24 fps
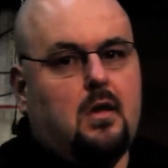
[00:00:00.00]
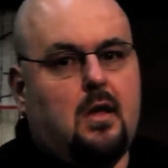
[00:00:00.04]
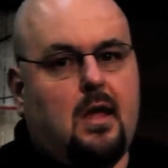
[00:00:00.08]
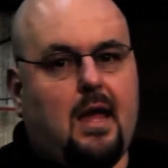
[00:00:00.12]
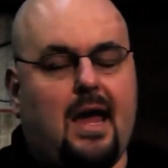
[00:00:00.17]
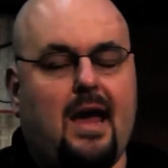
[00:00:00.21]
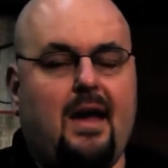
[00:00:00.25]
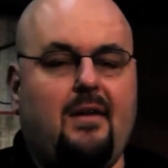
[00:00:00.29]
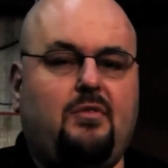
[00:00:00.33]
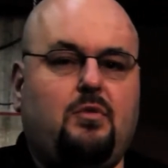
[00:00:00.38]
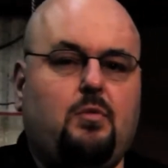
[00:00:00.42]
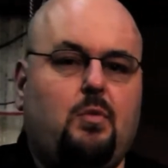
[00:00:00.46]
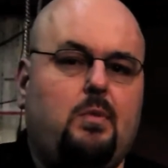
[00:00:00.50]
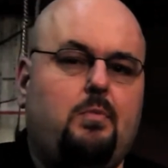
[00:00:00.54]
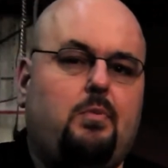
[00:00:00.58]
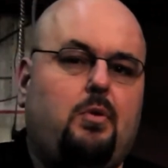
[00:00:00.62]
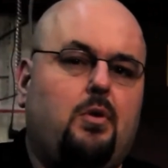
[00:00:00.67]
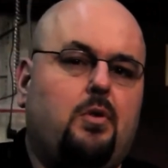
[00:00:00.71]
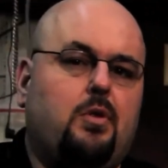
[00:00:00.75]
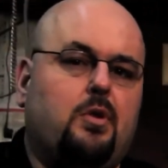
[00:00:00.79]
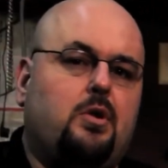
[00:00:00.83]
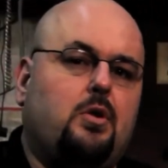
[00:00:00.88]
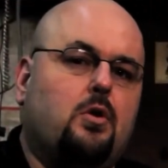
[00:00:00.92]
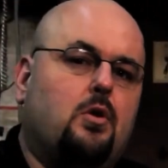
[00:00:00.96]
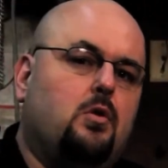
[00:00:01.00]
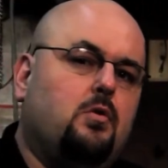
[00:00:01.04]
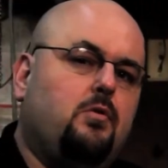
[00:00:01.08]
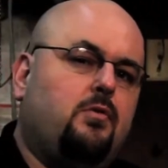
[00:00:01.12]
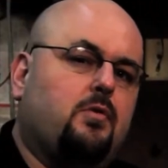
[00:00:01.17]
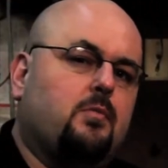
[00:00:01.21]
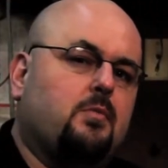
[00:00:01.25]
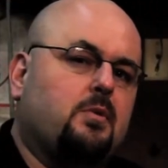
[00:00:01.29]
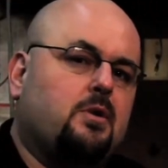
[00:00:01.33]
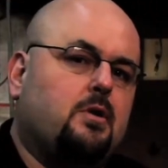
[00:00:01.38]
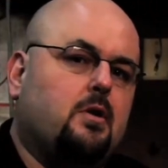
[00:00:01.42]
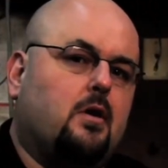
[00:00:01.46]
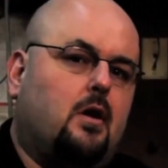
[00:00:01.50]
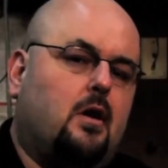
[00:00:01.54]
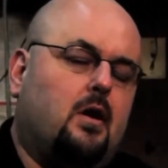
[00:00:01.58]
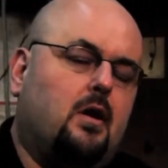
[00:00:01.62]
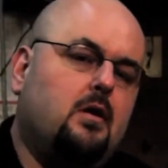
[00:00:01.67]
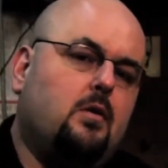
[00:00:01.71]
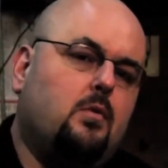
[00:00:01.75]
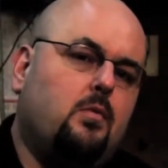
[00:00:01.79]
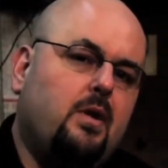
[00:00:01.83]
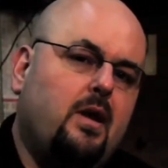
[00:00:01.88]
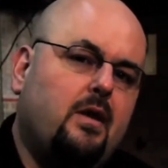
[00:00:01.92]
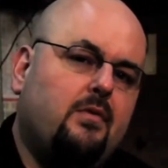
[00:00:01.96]
After we pull the code from the car,
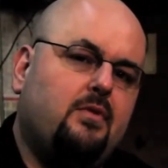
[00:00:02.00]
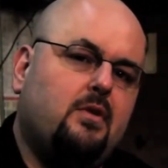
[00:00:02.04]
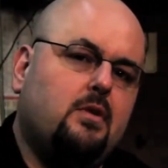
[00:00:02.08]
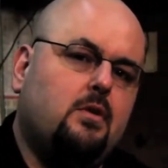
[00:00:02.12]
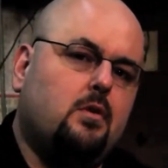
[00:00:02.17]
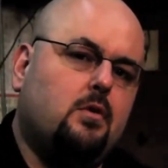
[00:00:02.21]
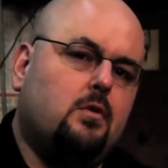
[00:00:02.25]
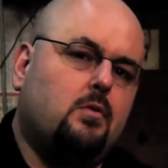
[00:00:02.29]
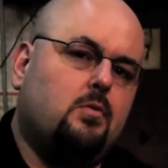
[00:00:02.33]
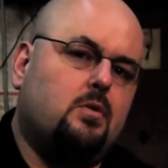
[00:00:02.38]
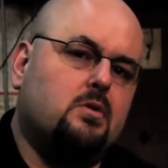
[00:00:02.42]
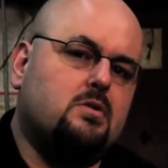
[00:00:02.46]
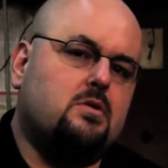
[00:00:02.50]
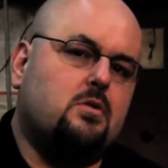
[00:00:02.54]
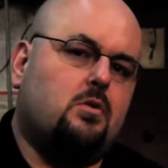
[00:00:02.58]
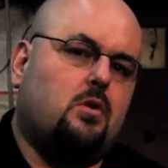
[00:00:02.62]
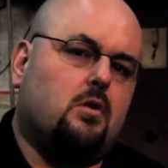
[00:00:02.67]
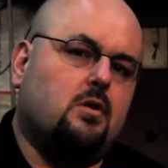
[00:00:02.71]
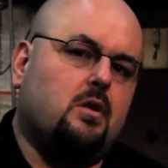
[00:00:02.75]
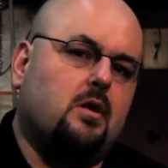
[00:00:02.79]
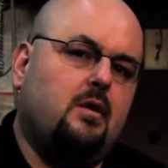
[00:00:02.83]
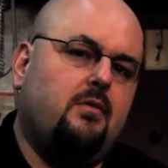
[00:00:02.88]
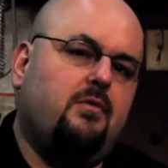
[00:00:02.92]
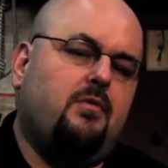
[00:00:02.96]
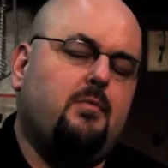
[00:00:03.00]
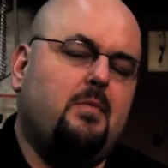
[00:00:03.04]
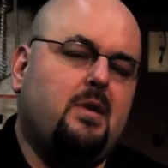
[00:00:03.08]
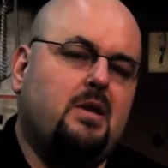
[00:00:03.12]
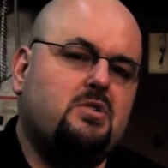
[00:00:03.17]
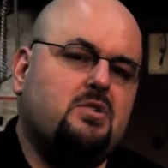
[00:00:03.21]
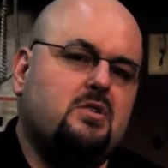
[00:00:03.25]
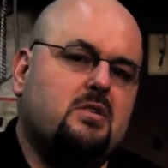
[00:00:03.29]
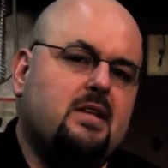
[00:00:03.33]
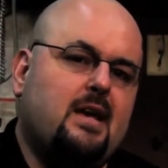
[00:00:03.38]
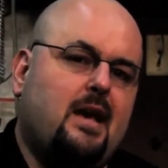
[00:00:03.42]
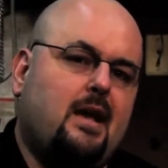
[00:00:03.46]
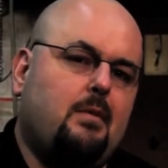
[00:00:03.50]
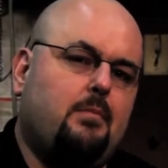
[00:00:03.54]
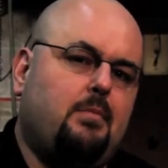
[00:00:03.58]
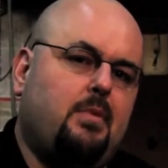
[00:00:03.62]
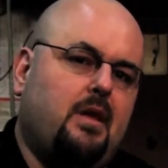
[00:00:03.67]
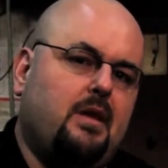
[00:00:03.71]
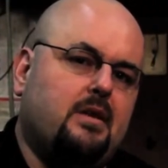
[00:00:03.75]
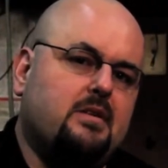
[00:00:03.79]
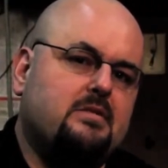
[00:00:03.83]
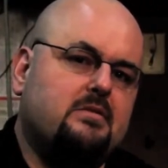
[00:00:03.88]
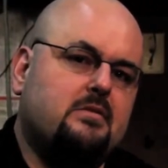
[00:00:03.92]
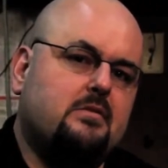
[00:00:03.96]
we have to go to what's called an information
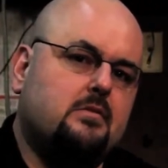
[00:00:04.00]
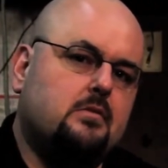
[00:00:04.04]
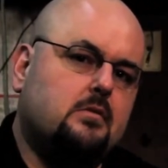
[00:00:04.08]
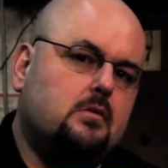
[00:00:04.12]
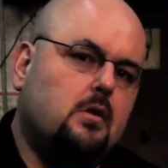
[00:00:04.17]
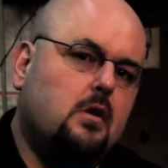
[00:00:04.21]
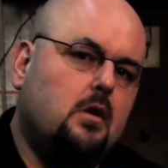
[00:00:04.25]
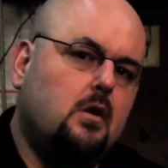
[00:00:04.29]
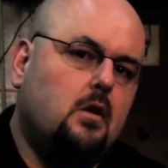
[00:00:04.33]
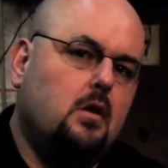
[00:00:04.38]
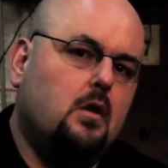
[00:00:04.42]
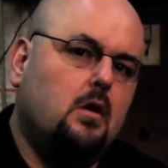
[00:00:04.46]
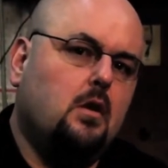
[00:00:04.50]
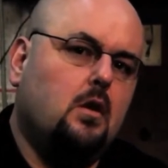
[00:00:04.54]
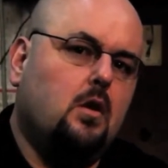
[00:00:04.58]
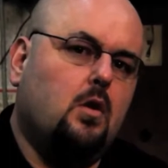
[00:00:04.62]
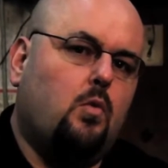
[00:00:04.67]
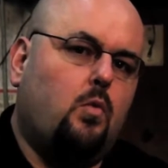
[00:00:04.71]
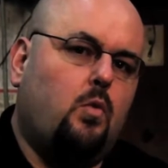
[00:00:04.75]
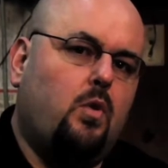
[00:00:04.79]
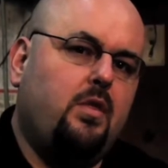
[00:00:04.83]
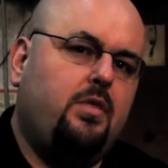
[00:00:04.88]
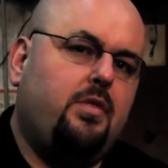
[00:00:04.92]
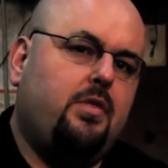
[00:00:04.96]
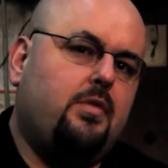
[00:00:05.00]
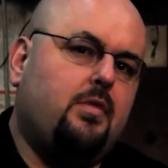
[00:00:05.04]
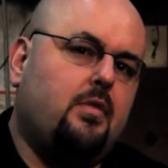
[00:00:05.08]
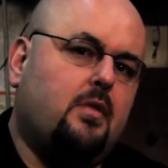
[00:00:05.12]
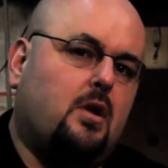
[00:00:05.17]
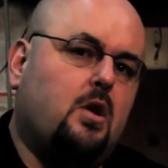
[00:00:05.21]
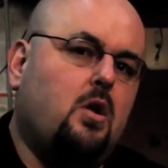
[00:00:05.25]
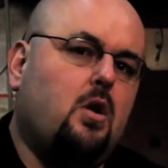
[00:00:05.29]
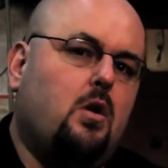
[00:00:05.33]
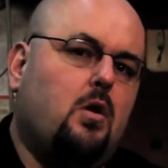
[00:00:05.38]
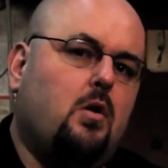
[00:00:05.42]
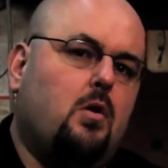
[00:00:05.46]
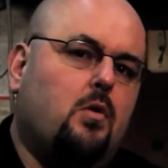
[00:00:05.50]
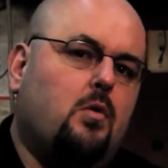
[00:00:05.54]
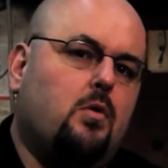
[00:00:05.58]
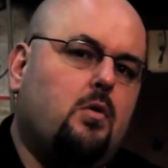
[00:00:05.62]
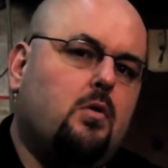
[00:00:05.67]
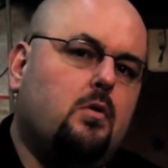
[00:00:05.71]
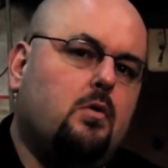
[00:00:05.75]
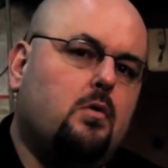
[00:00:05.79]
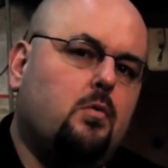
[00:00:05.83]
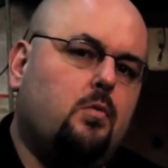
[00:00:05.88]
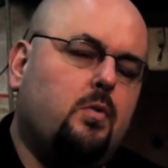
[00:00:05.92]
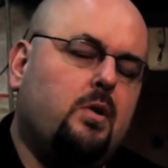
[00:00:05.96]
database. With the code,
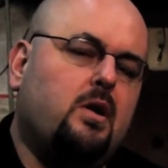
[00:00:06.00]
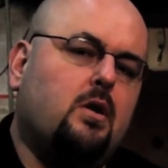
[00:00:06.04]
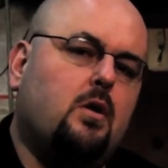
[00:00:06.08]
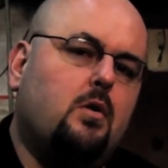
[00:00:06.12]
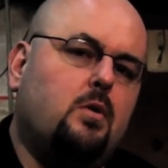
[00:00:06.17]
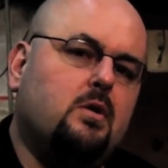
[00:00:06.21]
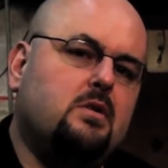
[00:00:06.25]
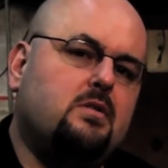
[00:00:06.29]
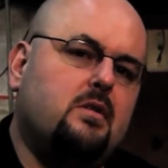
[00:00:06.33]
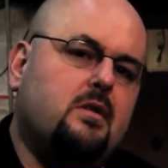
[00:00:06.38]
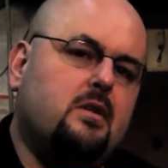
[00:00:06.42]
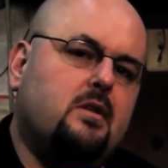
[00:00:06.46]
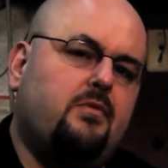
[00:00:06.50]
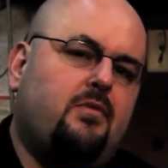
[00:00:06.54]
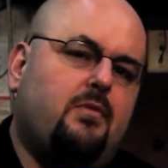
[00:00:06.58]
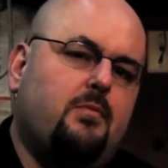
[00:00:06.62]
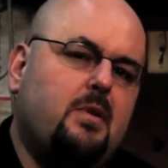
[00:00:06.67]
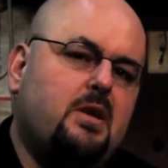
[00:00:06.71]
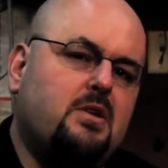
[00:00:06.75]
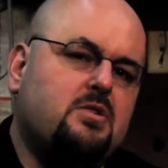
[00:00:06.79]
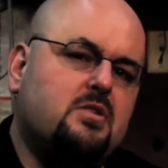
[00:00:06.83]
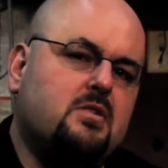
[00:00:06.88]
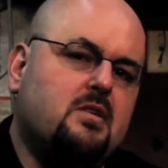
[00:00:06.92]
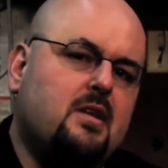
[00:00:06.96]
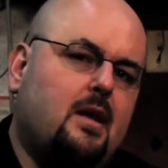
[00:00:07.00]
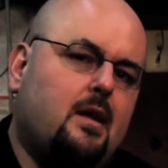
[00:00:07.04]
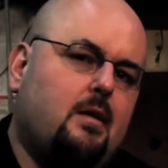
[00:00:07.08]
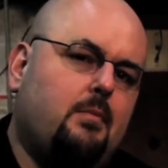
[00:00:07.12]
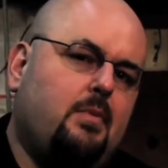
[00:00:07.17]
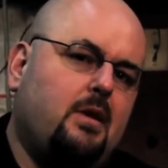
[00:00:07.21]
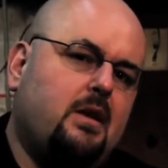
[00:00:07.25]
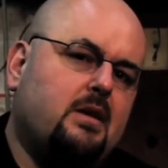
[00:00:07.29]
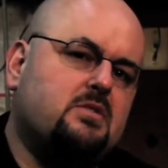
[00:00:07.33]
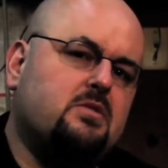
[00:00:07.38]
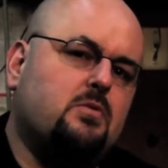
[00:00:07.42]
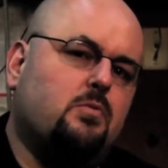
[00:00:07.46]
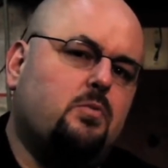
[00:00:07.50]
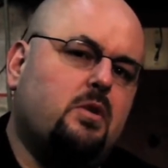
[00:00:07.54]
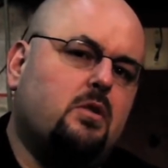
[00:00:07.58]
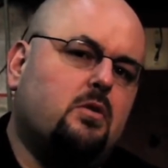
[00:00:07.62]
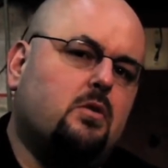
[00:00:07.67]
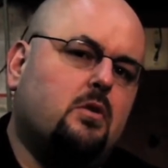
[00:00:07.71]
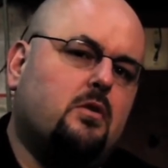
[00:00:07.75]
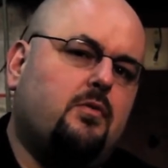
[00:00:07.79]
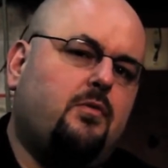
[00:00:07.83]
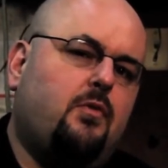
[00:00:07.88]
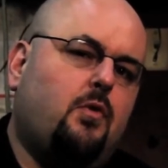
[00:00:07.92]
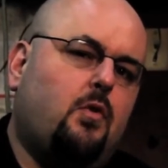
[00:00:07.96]
we go into the information database and we
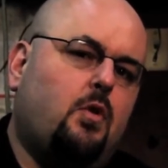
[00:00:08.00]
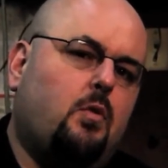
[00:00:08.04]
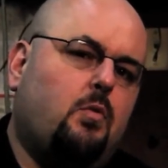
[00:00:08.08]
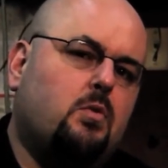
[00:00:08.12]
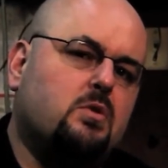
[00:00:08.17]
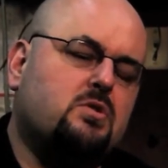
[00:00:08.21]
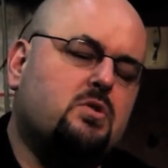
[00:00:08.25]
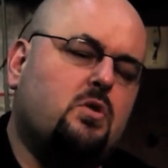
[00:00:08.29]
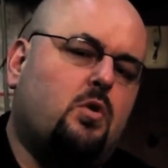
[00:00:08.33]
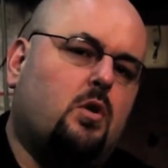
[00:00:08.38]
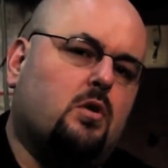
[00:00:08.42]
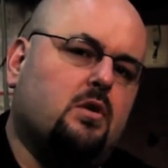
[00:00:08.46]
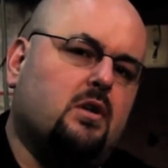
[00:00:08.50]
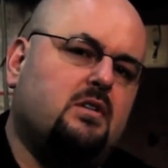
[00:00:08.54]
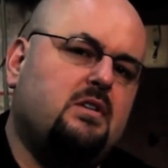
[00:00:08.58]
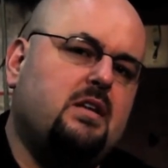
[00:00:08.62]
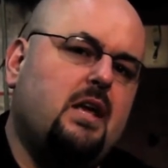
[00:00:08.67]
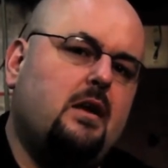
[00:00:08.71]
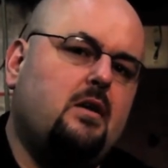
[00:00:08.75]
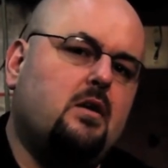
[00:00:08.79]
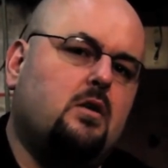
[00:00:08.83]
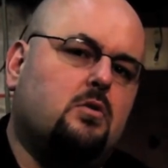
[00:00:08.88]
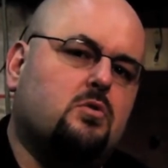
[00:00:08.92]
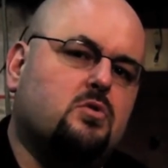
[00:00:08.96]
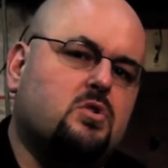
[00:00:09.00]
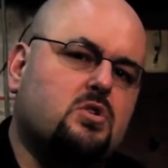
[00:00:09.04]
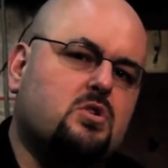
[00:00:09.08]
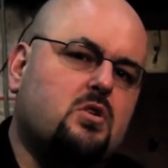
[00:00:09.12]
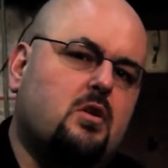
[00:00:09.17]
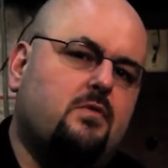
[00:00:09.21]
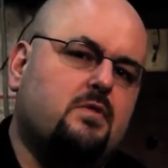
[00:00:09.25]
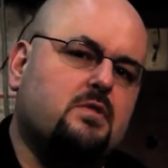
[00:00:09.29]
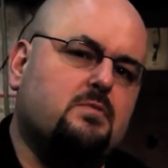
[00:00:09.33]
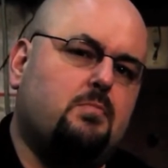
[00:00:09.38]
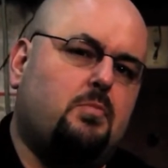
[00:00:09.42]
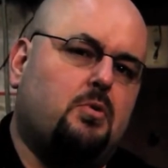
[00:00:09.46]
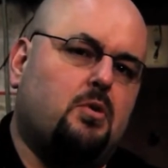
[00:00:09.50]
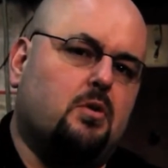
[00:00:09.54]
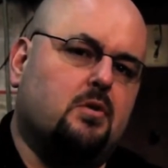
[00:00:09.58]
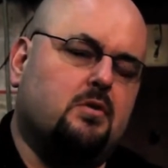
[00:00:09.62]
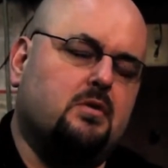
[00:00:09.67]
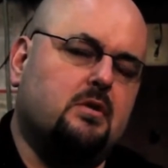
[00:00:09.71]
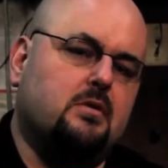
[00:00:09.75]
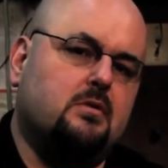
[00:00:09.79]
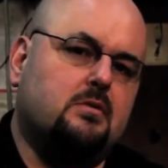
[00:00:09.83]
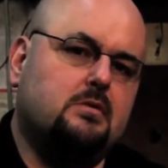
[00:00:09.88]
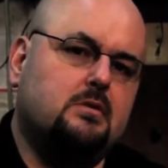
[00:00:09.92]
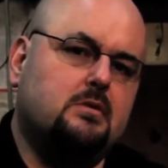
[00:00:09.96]
look for what's called a technical service bulletin.